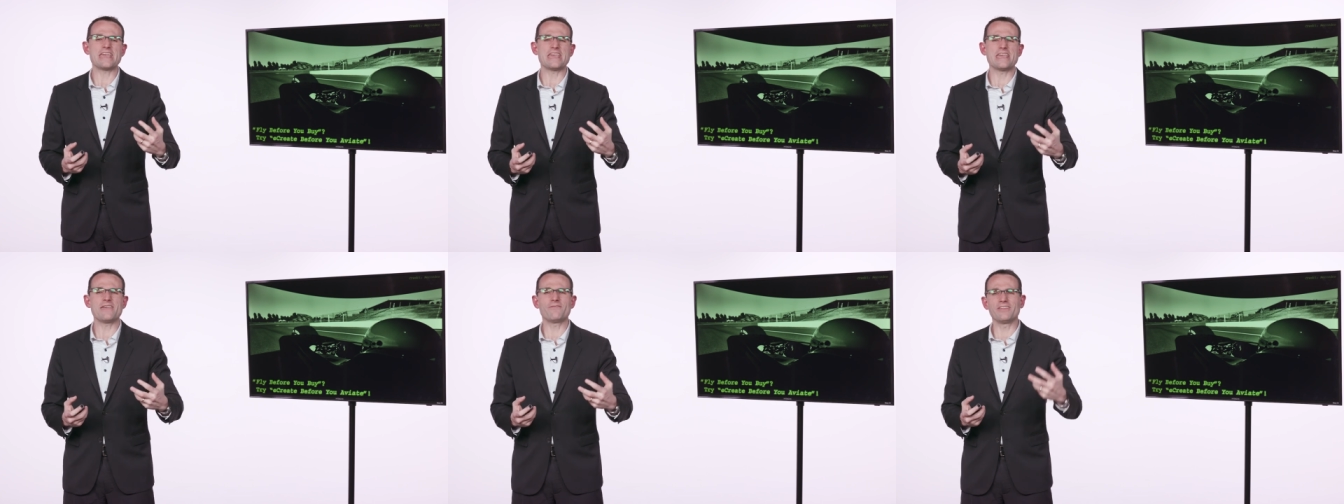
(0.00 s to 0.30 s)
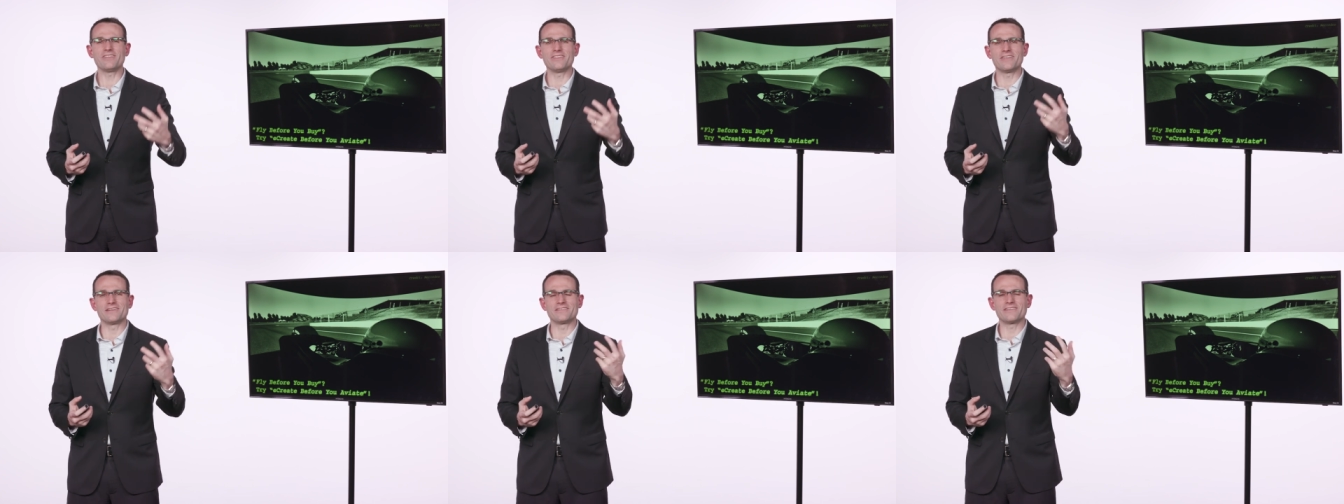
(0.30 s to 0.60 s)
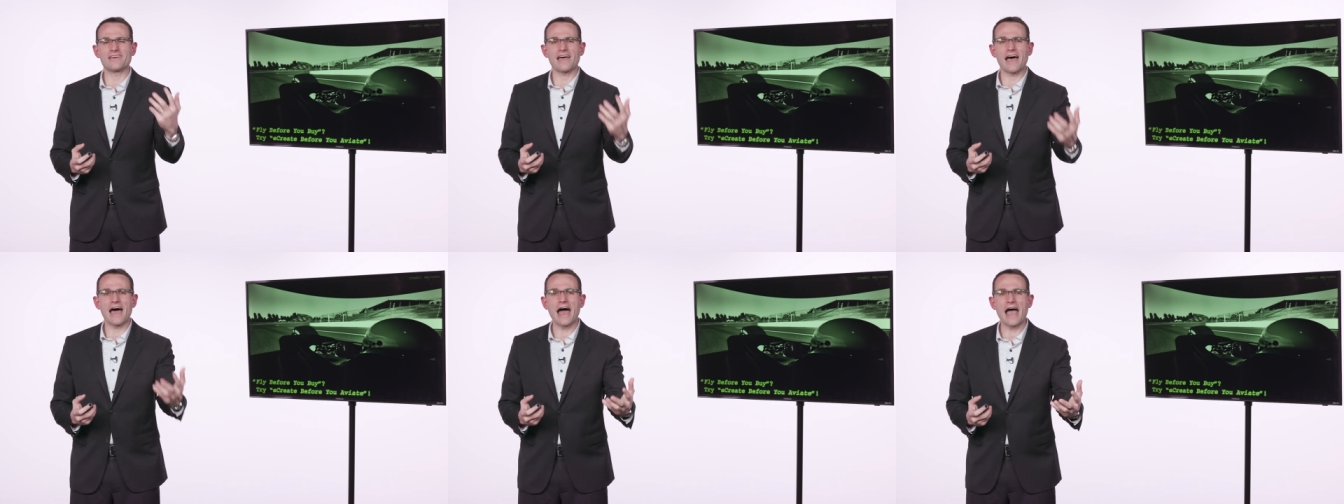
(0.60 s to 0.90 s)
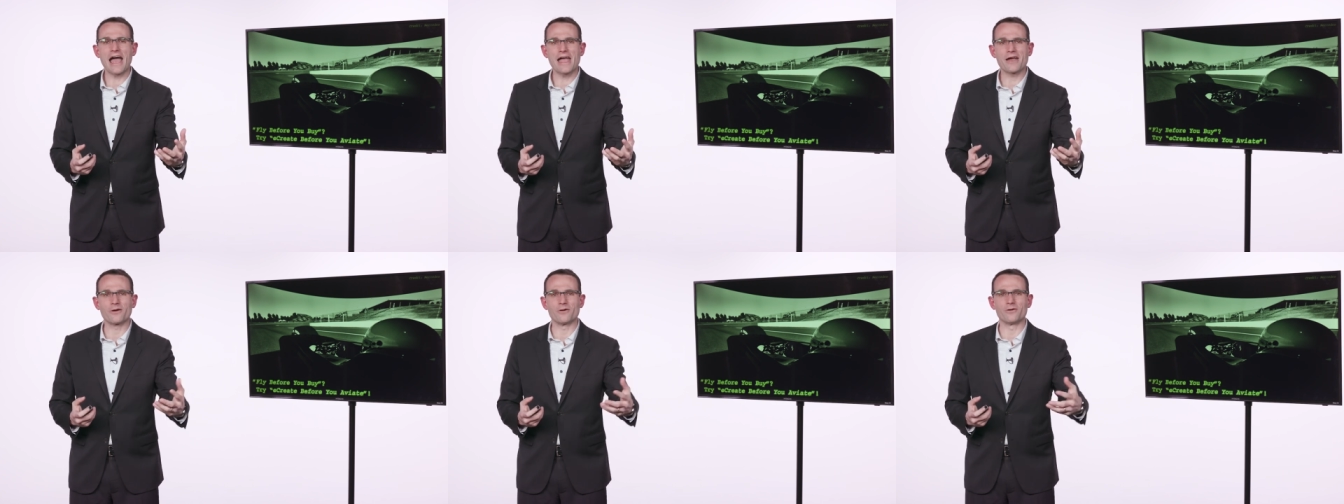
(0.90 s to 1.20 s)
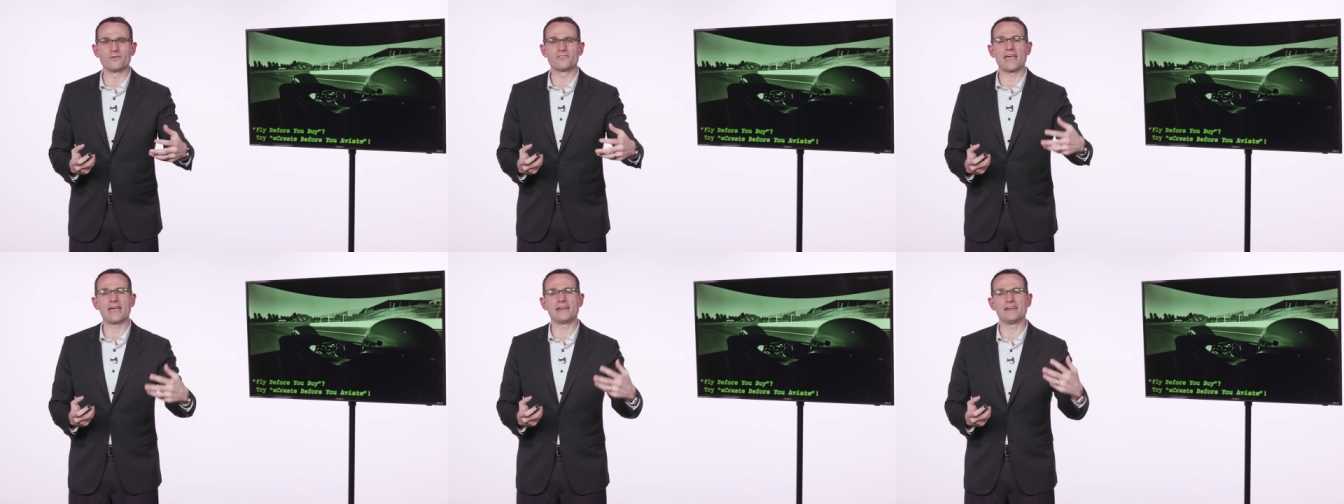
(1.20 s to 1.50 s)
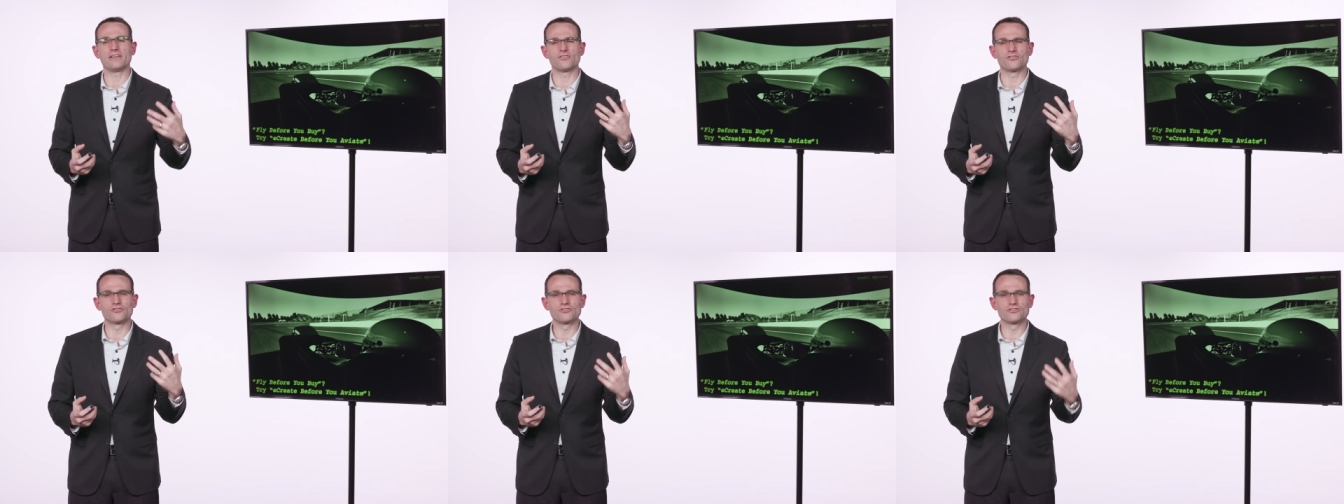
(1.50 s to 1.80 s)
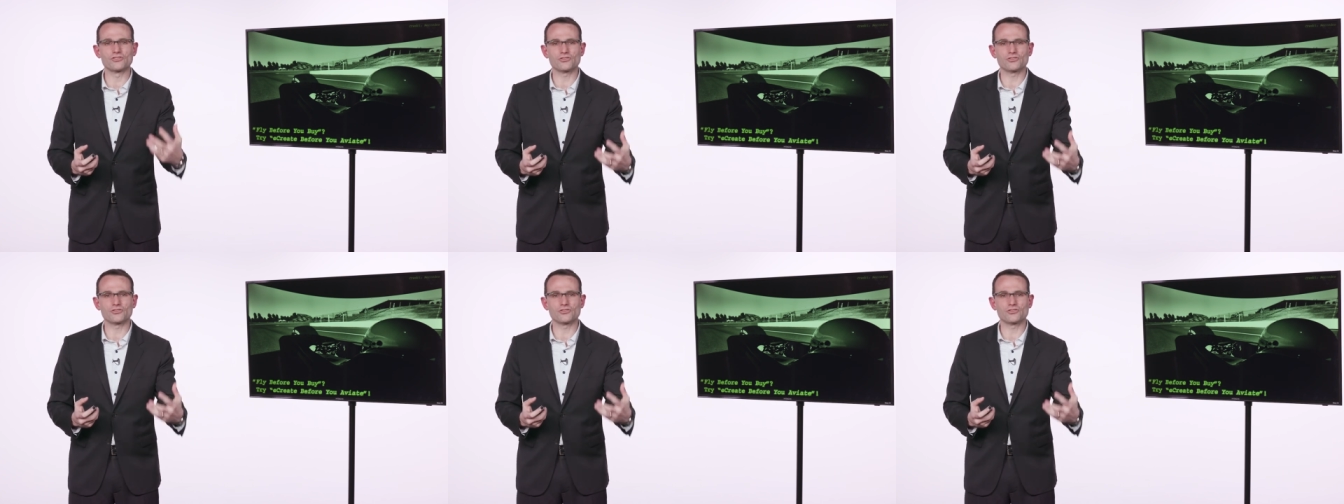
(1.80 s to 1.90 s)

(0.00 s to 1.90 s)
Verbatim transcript: even the tires and its